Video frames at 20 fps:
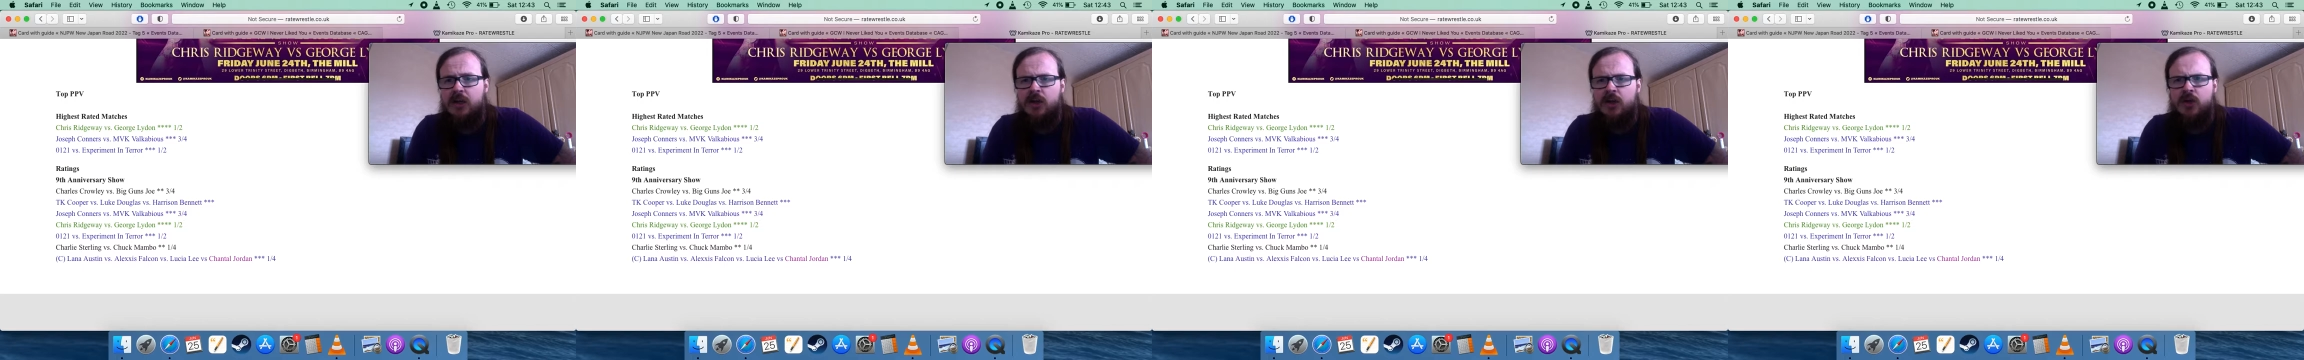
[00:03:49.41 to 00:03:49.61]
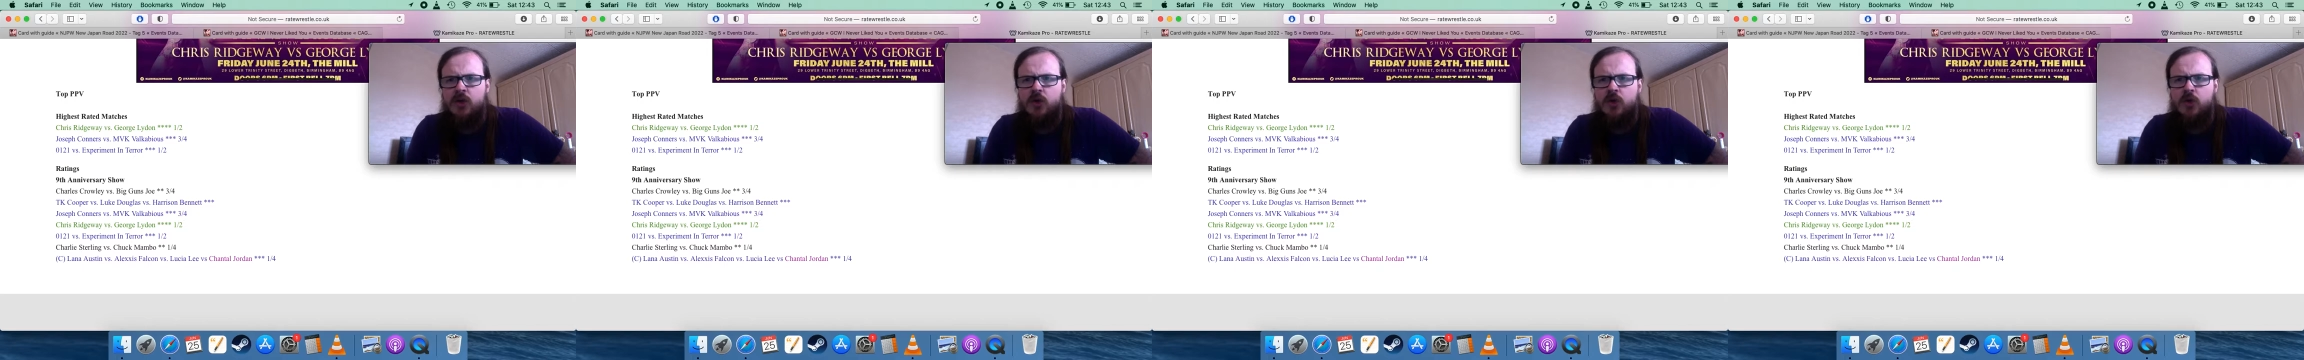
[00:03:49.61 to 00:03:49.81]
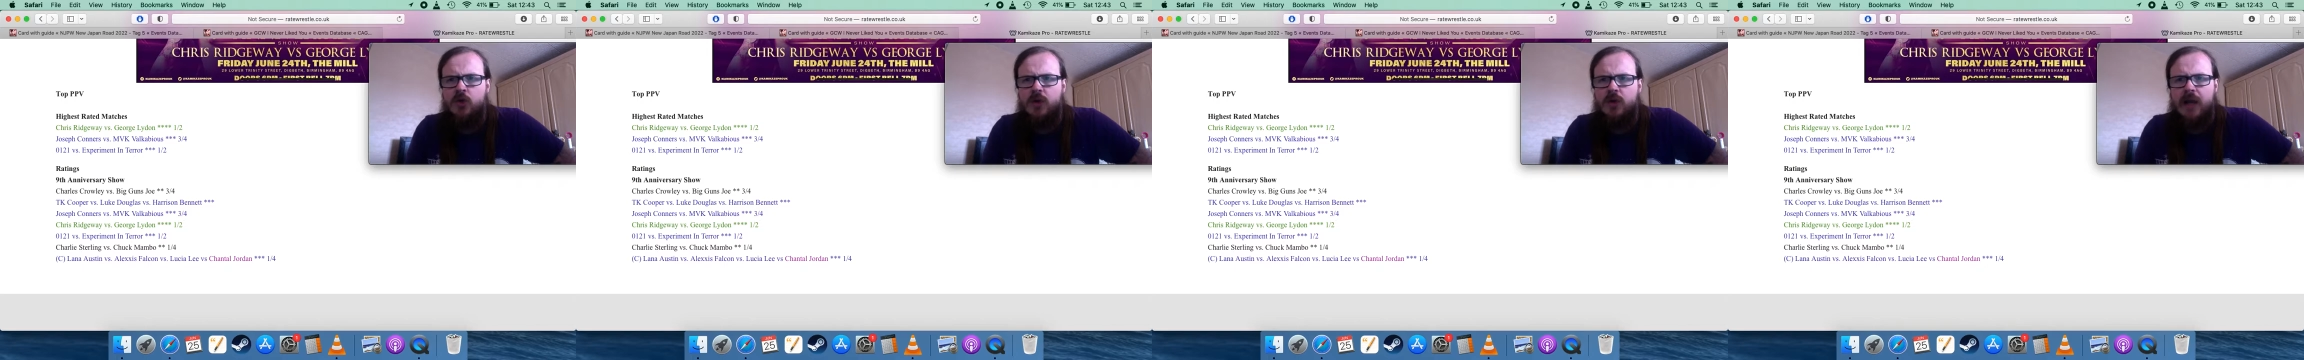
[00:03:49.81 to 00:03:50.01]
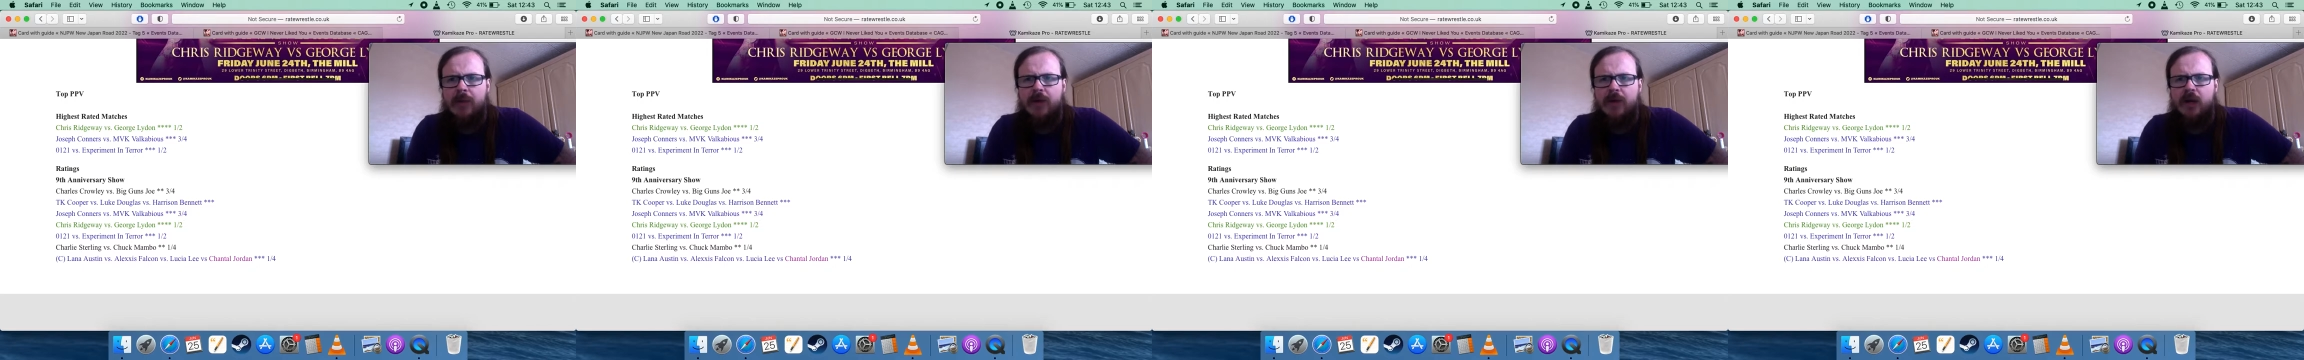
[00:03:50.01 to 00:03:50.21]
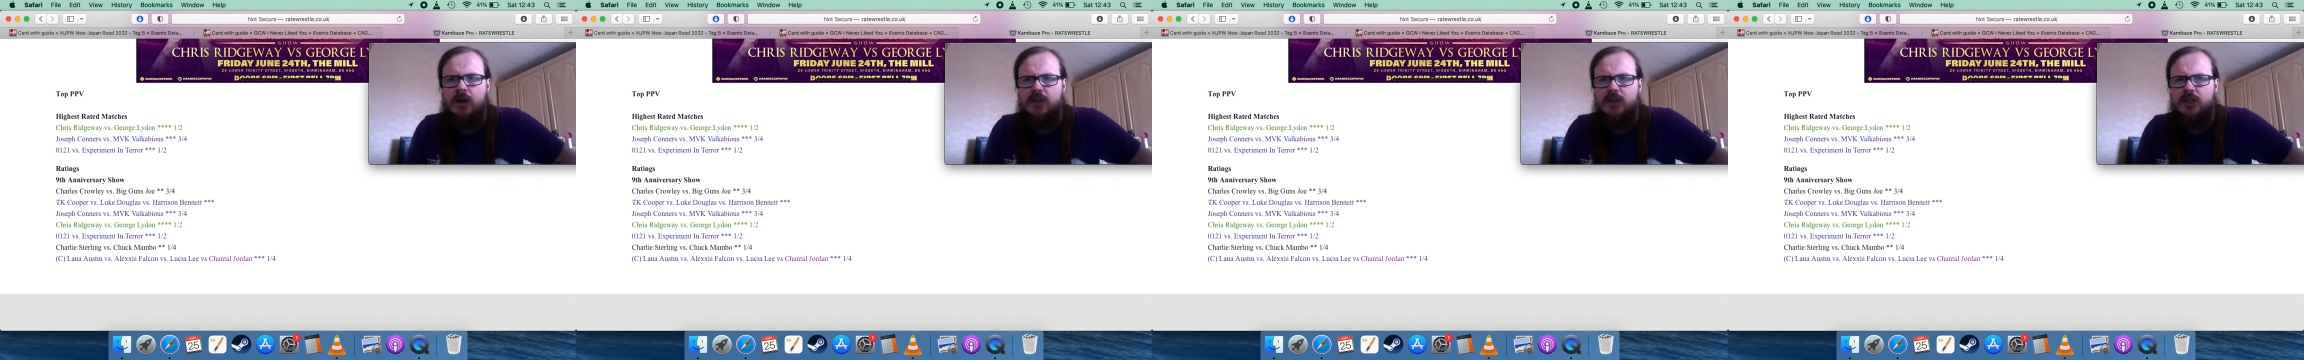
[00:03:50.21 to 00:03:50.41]
new
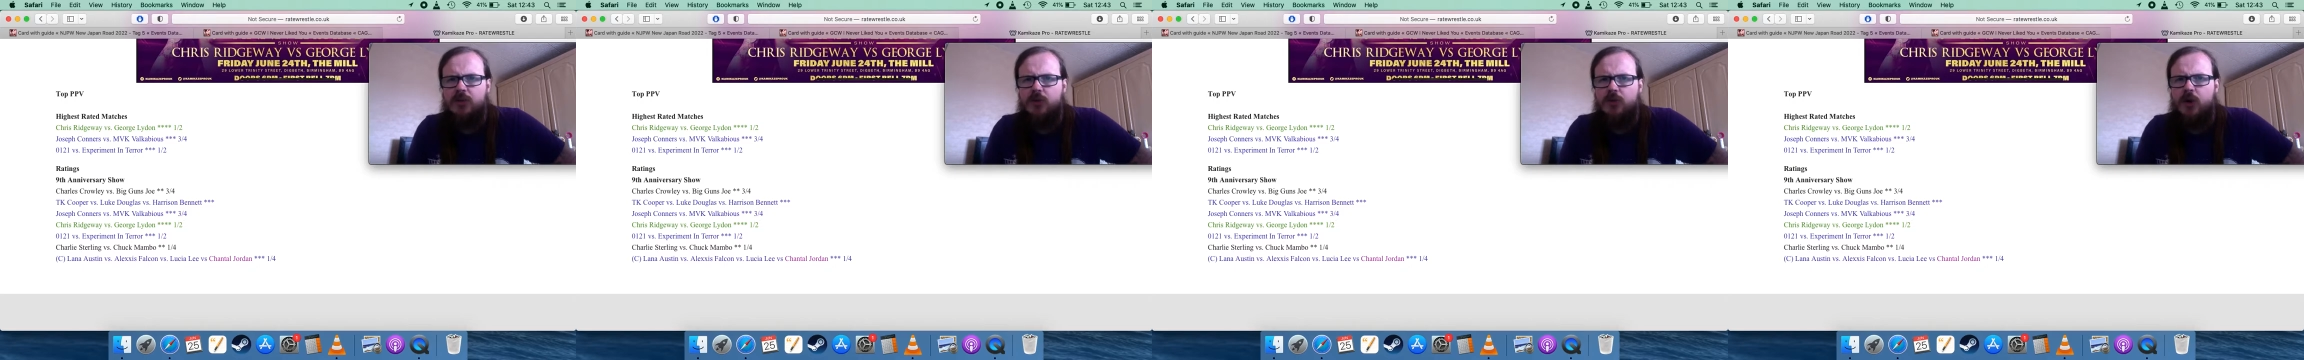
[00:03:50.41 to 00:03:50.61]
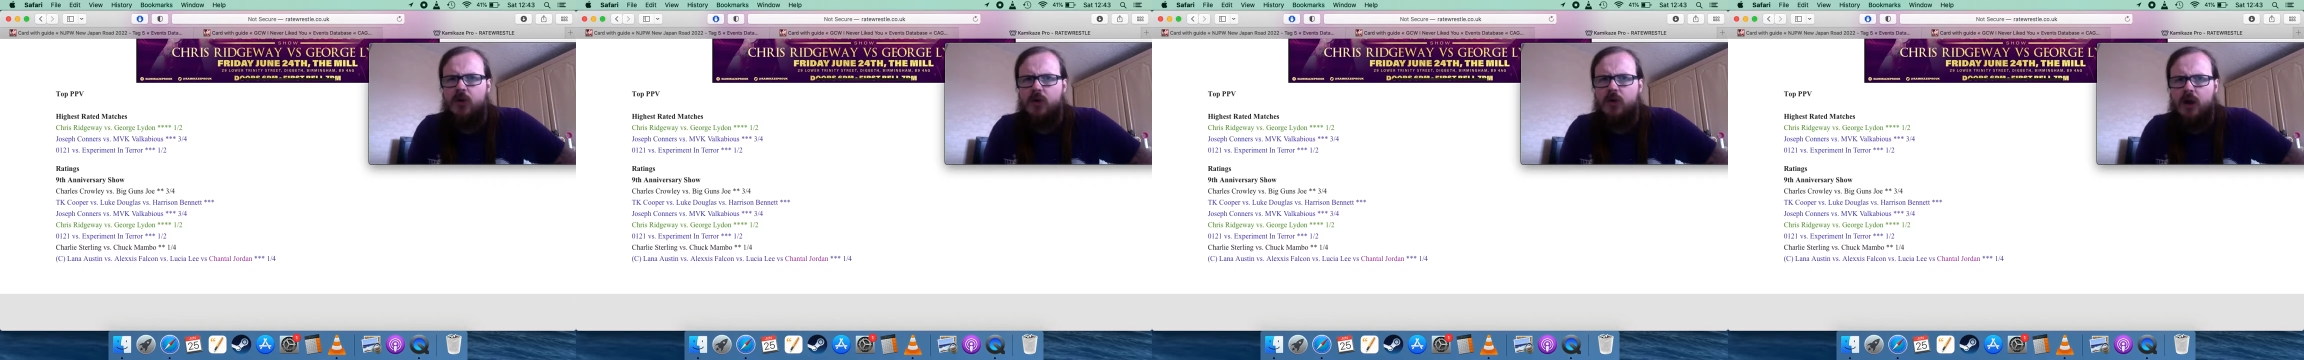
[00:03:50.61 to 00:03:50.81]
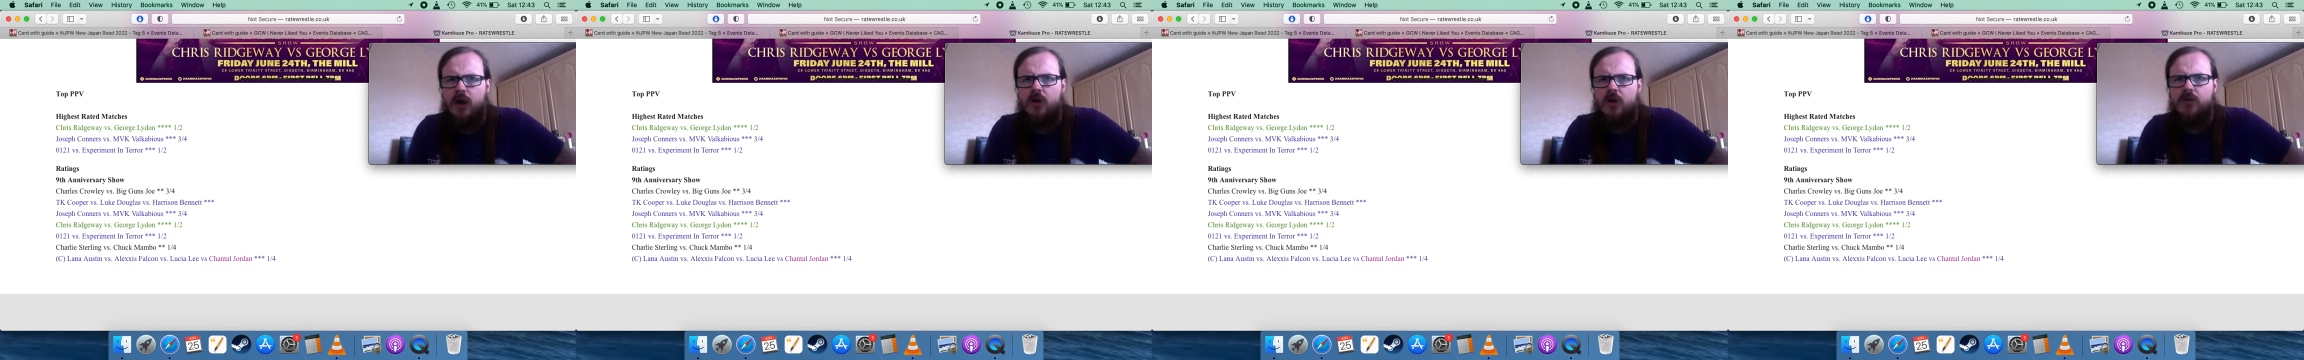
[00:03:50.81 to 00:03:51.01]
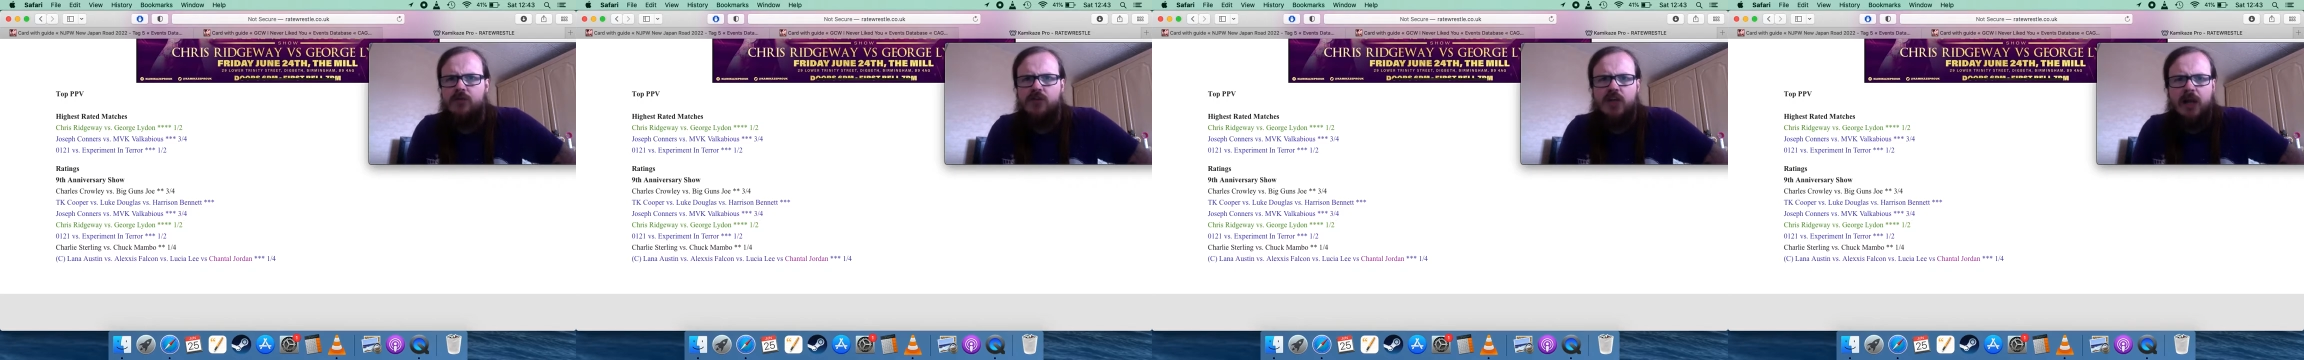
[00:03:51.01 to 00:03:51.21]
Kamikaze Pro Live